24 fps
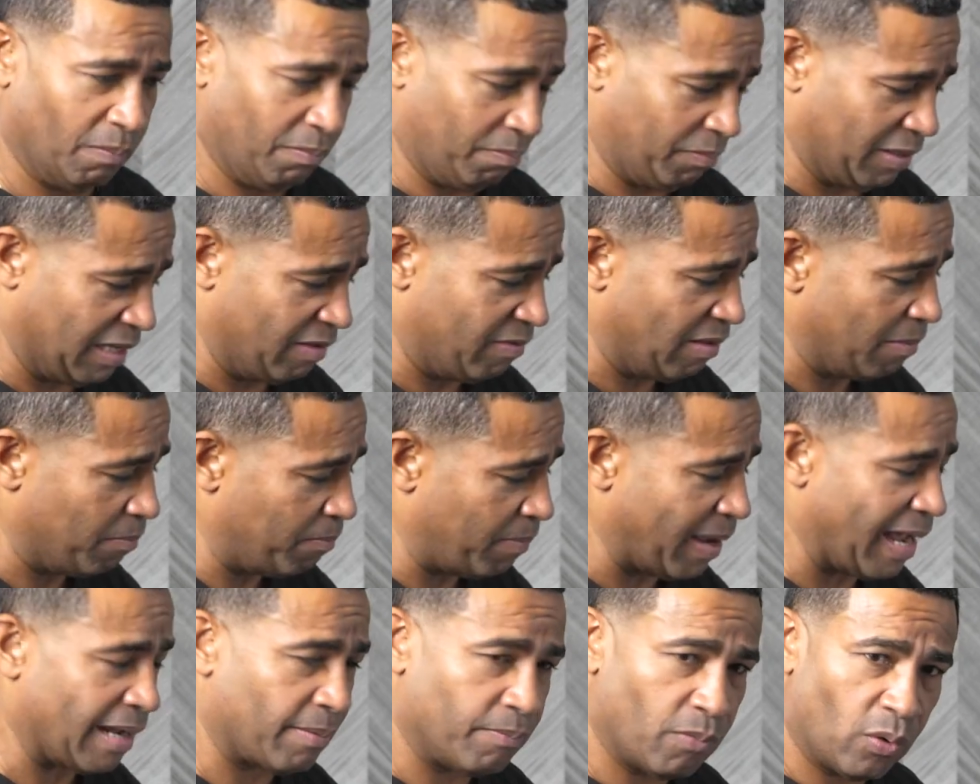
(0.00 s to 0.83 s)
give them
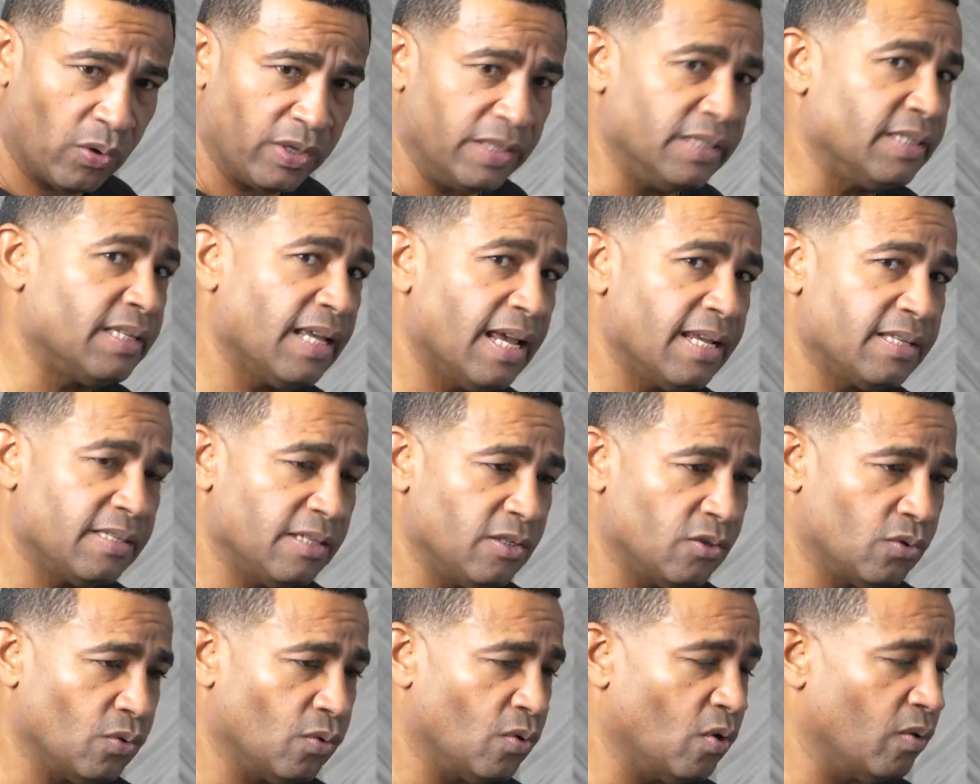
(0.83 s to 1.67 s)
backbone
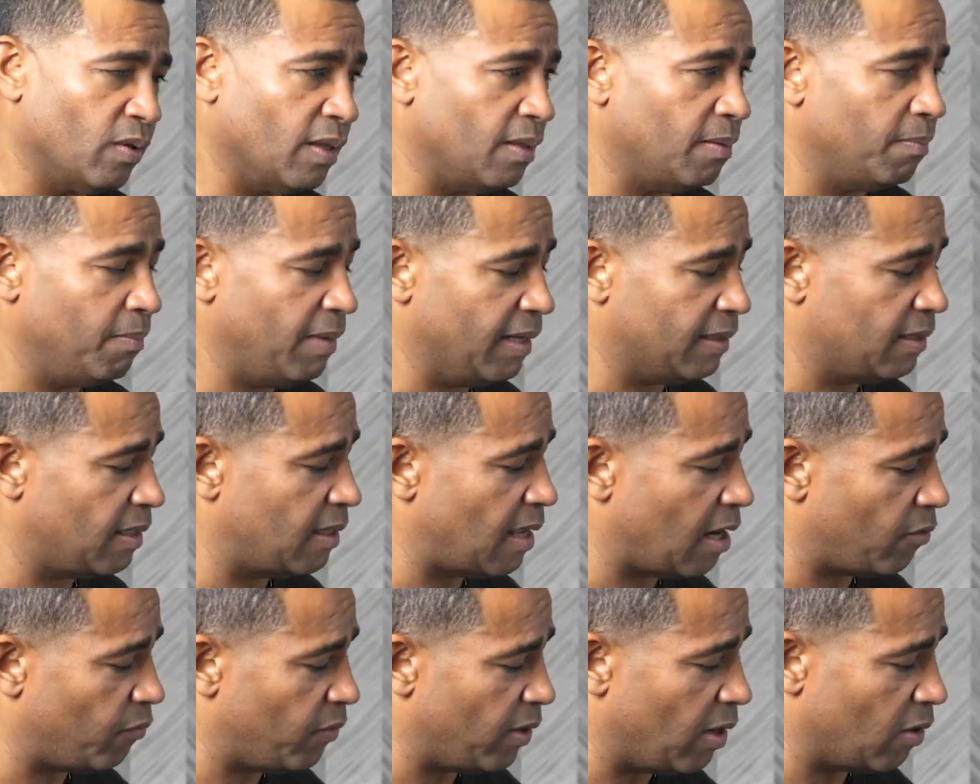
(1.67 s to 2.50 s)
intestines to make the
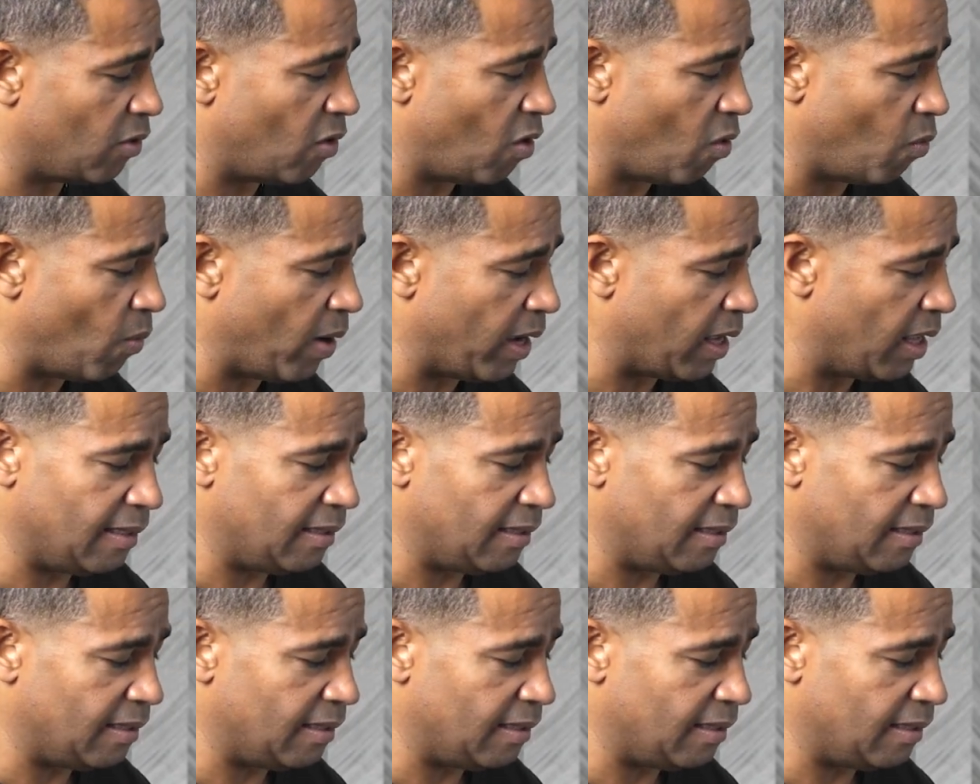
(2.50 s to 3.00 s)
diarrhea go away.